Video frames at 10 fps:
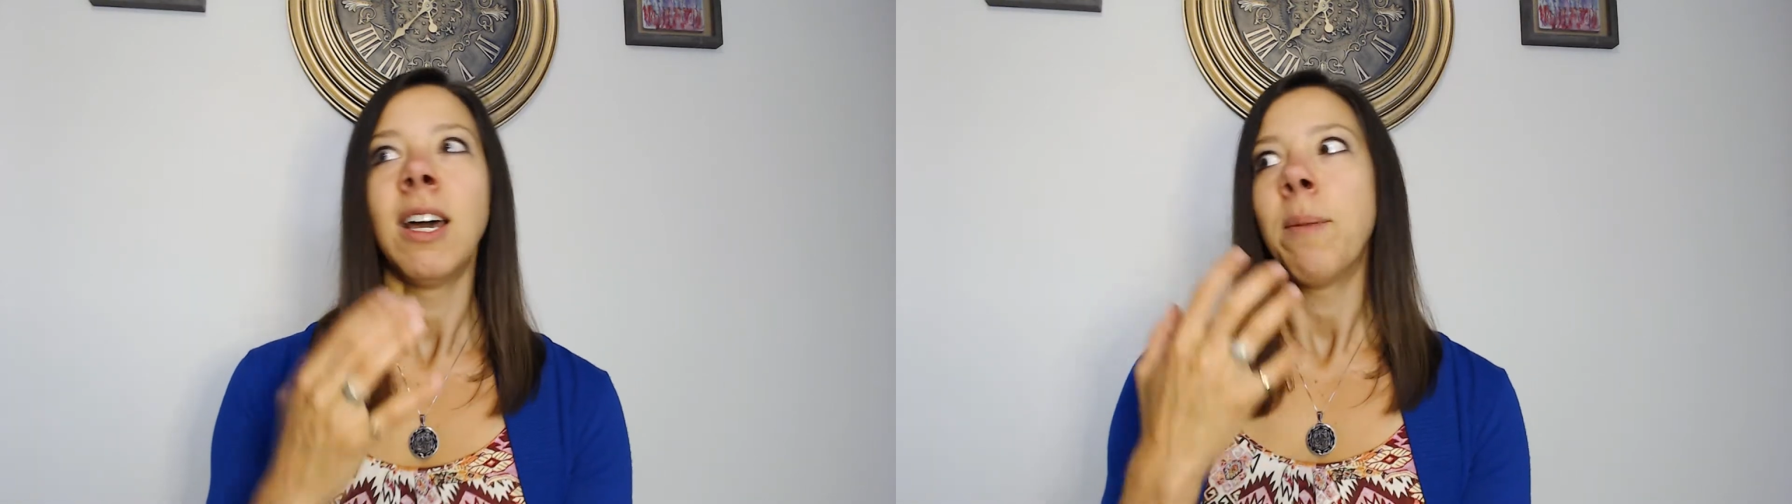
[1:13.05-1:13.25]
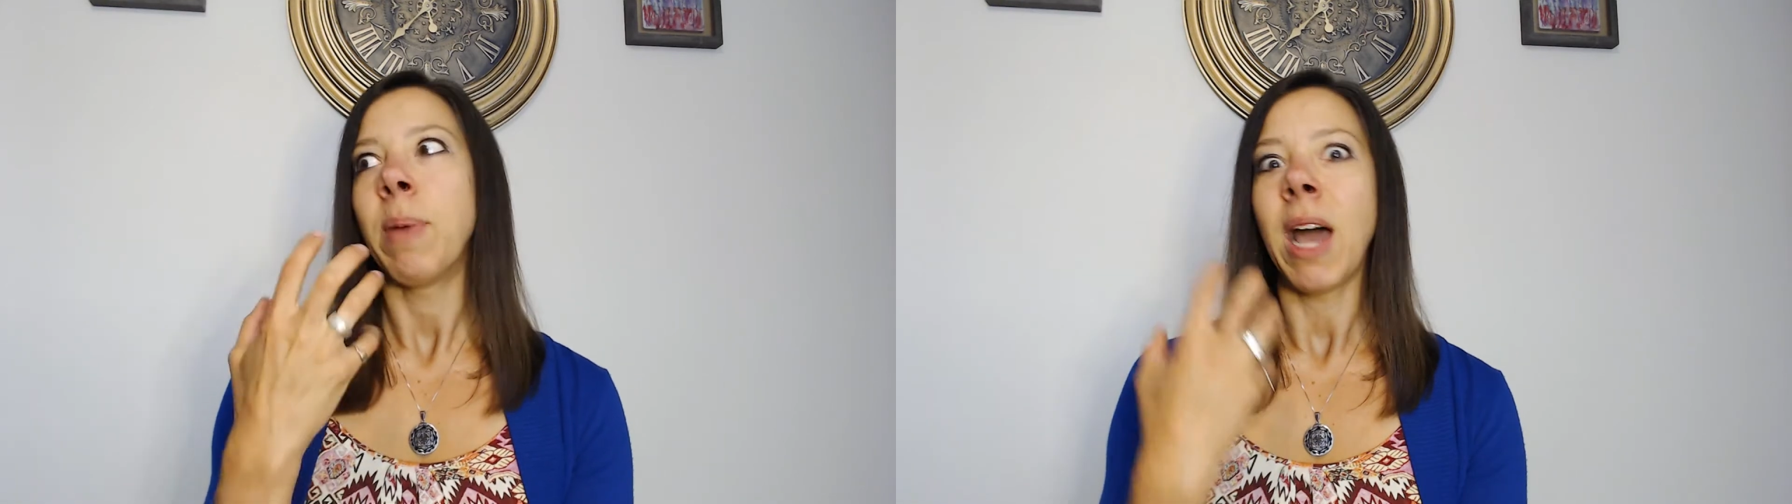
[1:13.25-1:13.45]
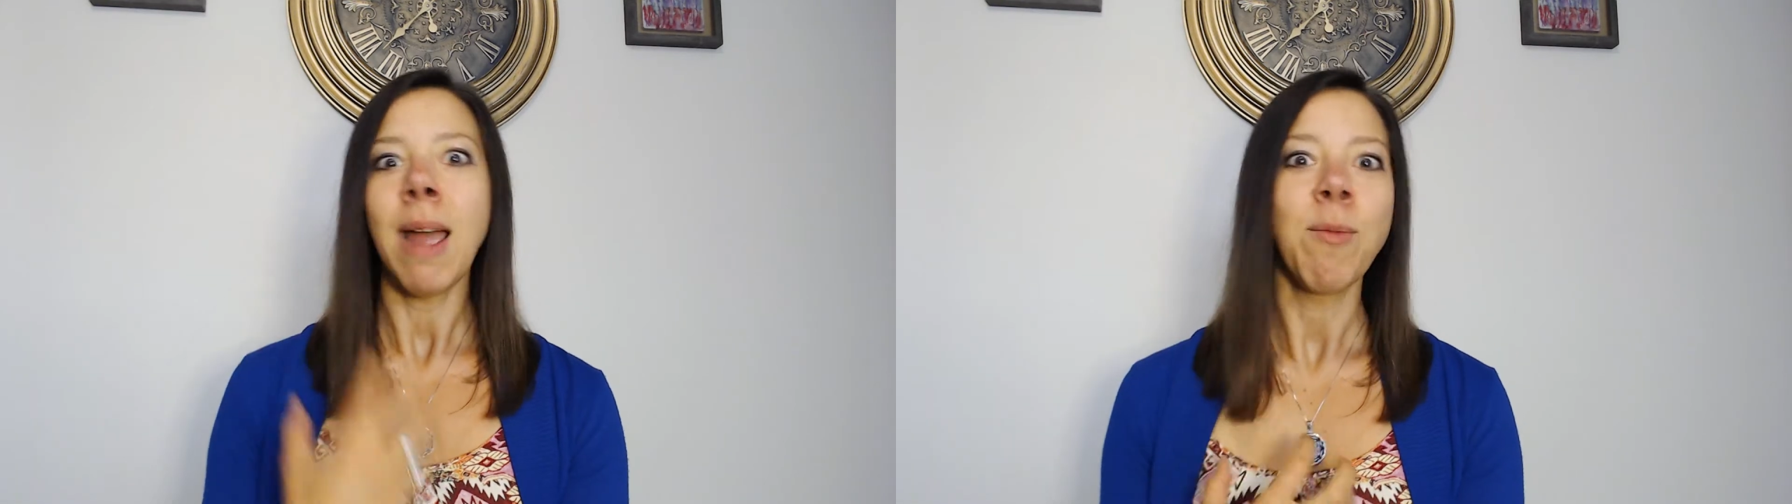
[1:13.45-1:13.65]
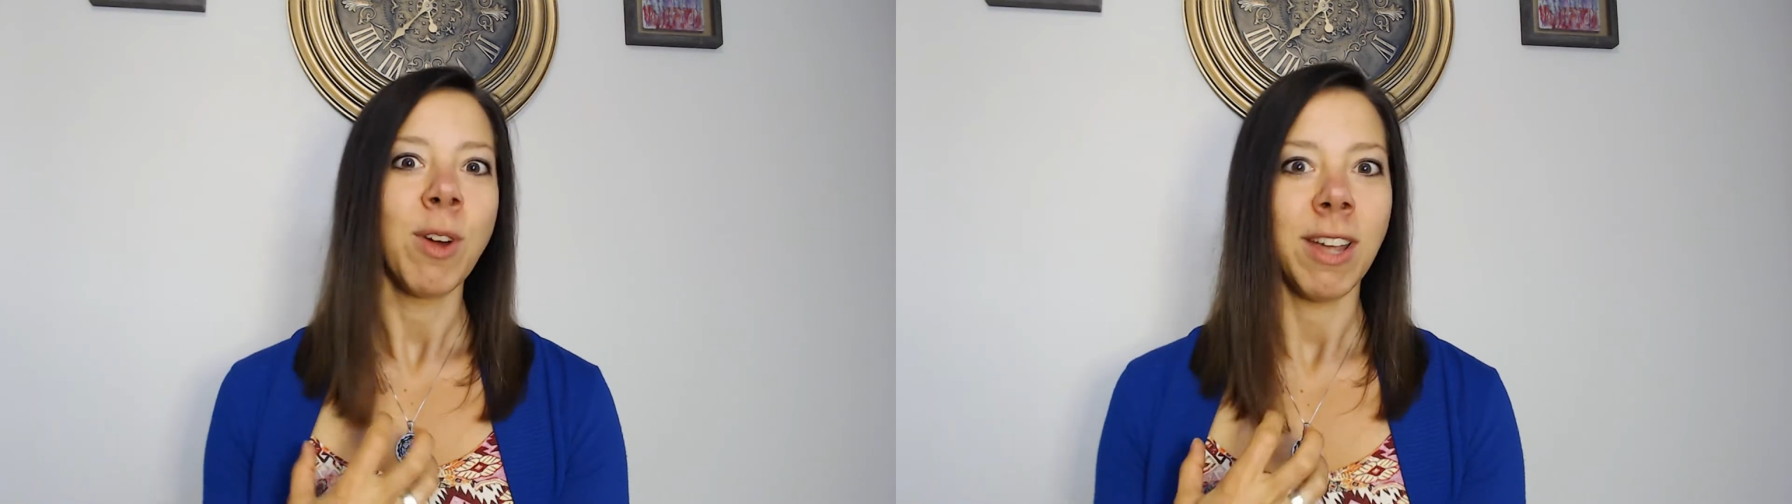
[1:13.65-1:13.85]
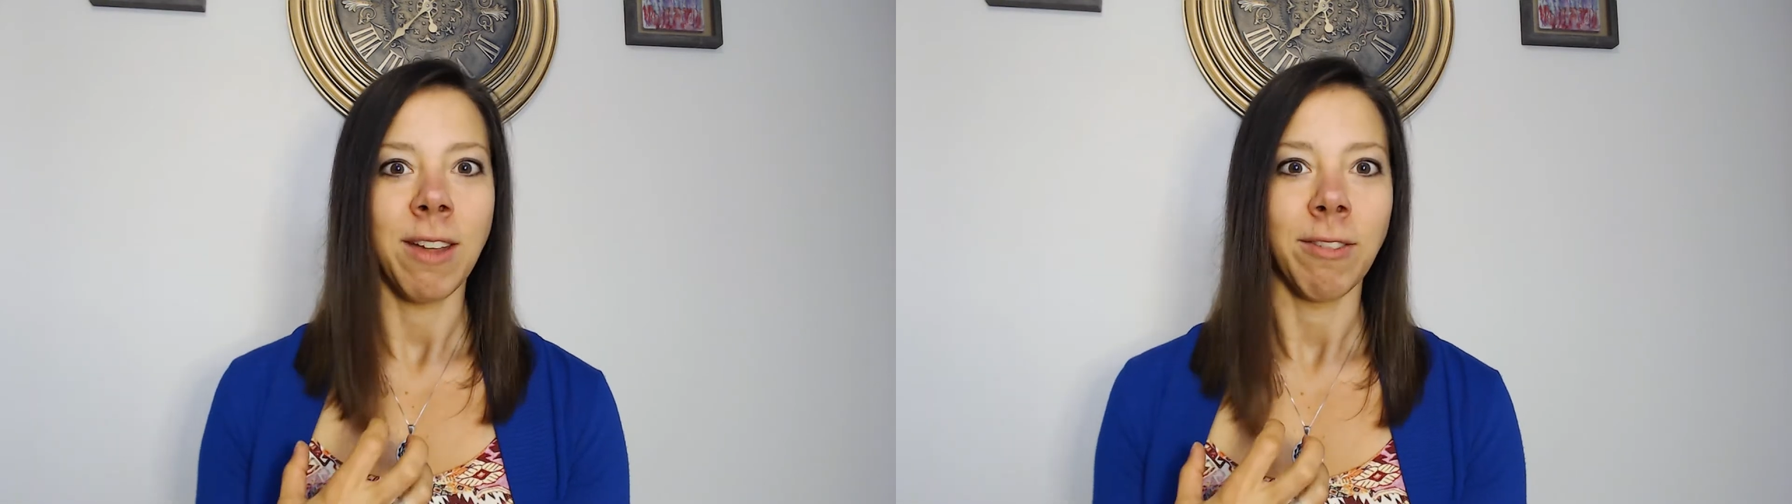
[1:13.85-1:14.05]
but I'm
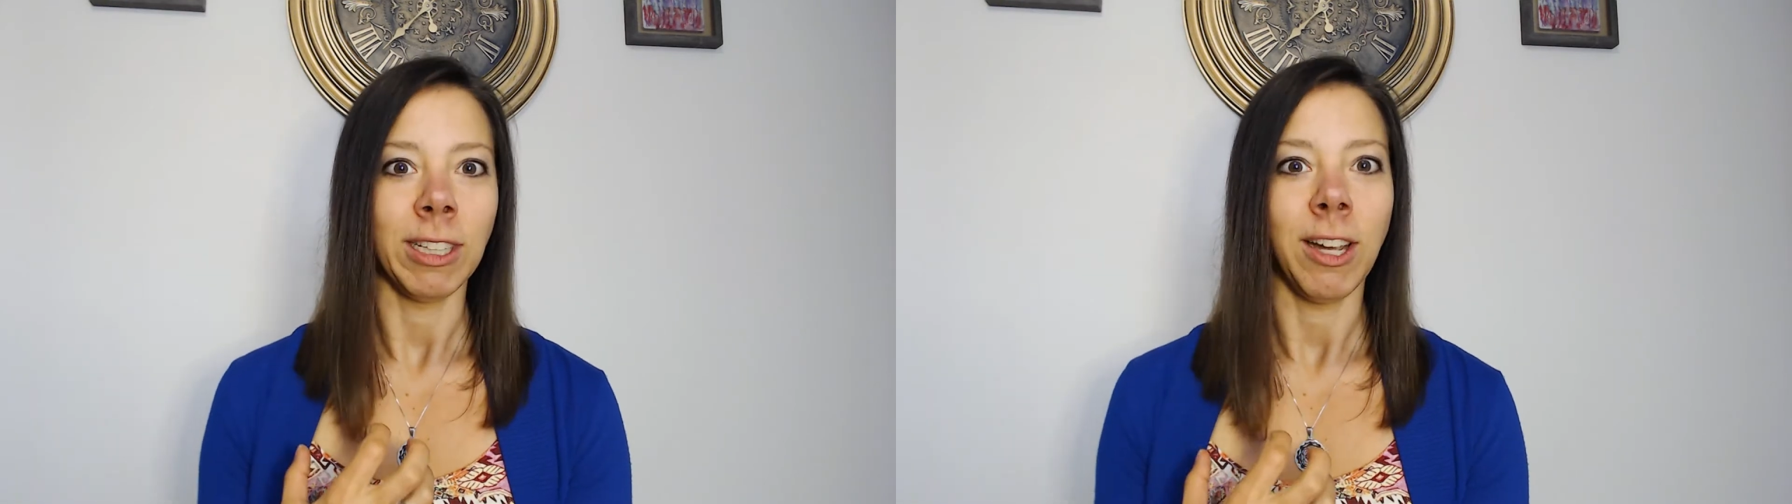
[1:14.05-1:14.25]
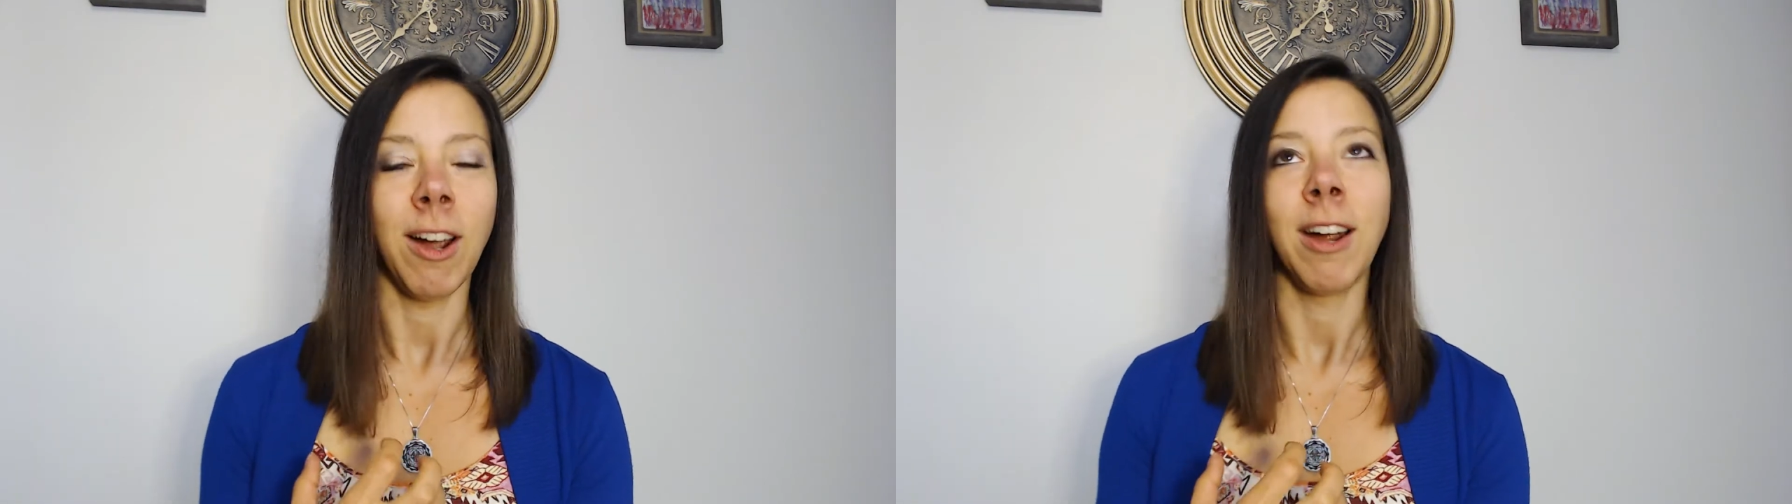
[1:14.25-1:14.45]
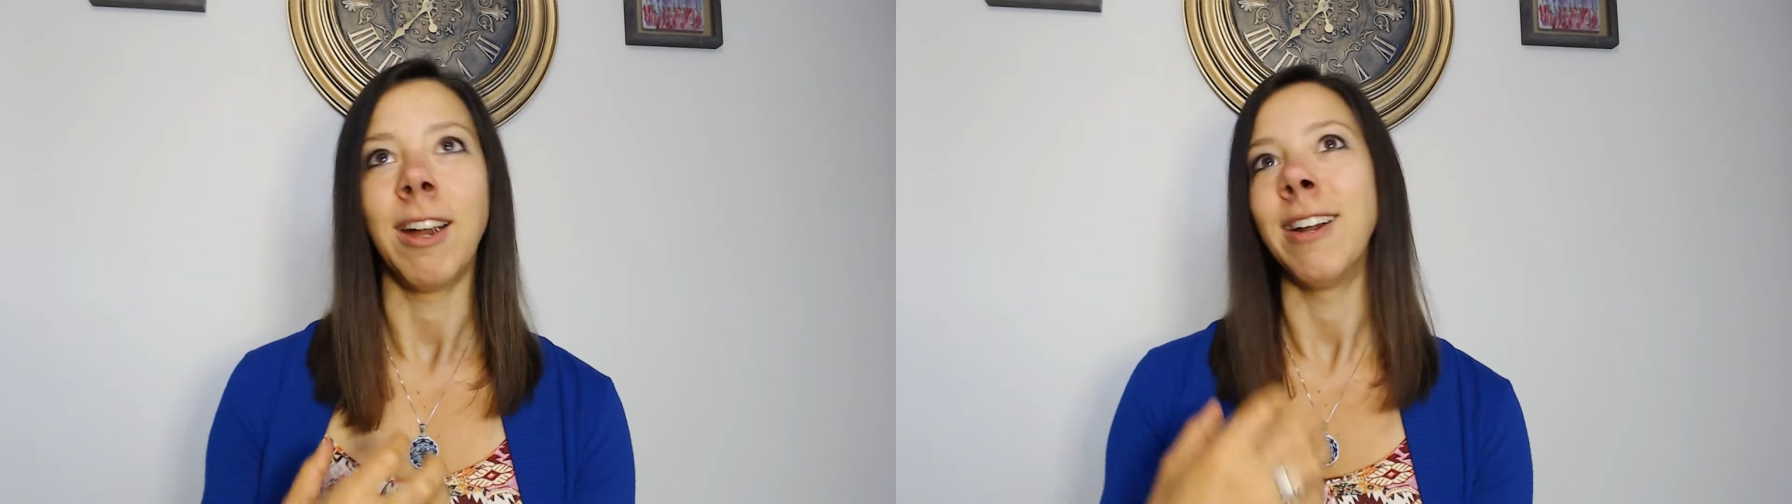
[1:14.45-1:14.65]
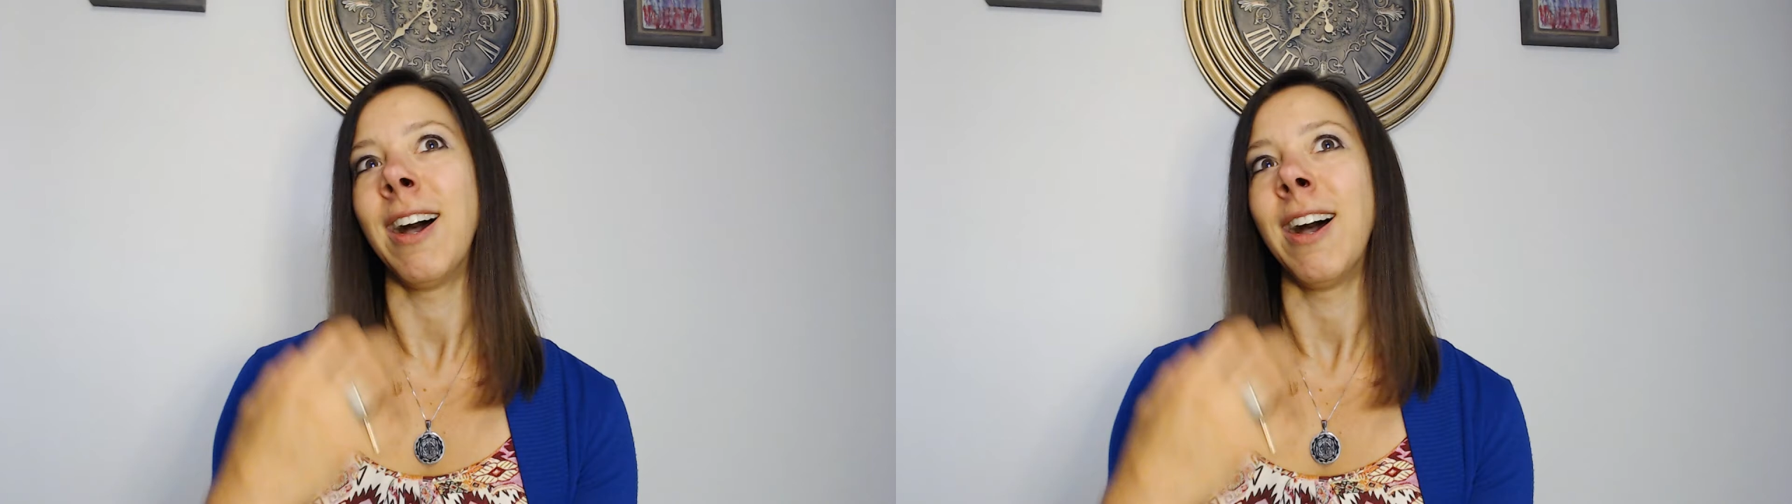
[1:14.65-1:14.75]
working really hard.